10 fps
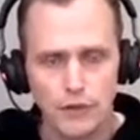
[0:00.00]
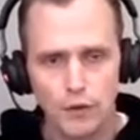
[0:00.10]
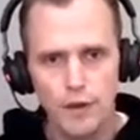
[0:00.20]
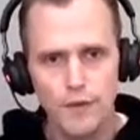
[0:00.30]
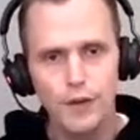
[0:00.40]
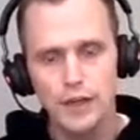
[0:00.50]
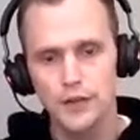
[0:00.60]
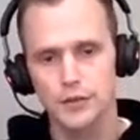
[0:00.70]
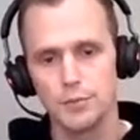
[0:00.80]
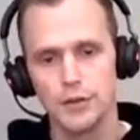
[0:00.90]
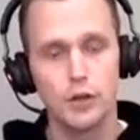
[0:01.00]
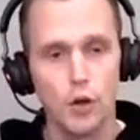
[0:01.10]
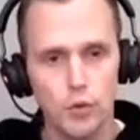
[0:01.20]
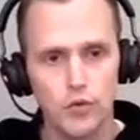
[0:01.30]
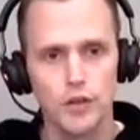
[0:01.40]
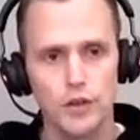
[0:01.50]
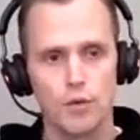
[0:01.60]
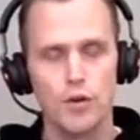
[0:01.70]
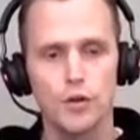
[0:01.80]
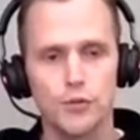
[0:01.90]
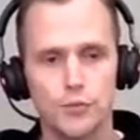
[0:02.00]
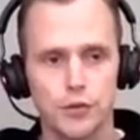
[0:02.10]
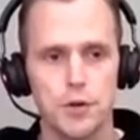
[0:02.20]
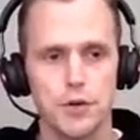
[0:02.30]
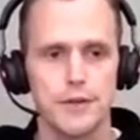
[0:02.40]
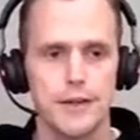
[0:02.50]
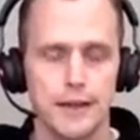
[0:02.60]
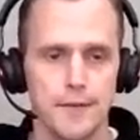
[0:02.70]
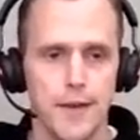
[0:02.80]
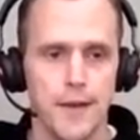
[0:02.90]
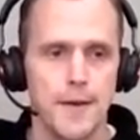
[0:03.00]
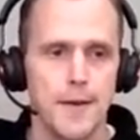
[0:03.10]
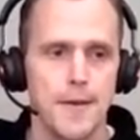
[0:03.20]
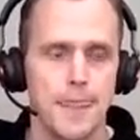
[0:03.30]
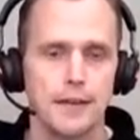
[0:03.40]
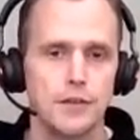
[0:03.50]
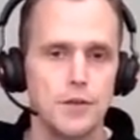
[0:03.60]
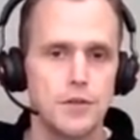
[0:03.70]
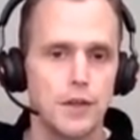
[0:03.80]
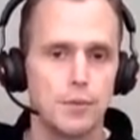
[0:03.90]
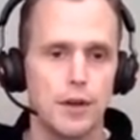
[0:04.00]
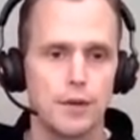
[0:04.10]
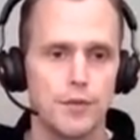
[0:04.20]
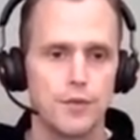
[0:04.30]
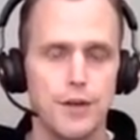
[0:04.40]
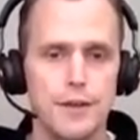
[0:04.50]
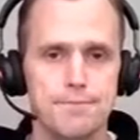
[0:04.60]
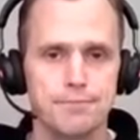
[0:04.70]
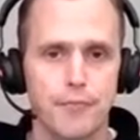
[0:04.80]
So if a customer is ghosting you or not responding, it's usually one of the three,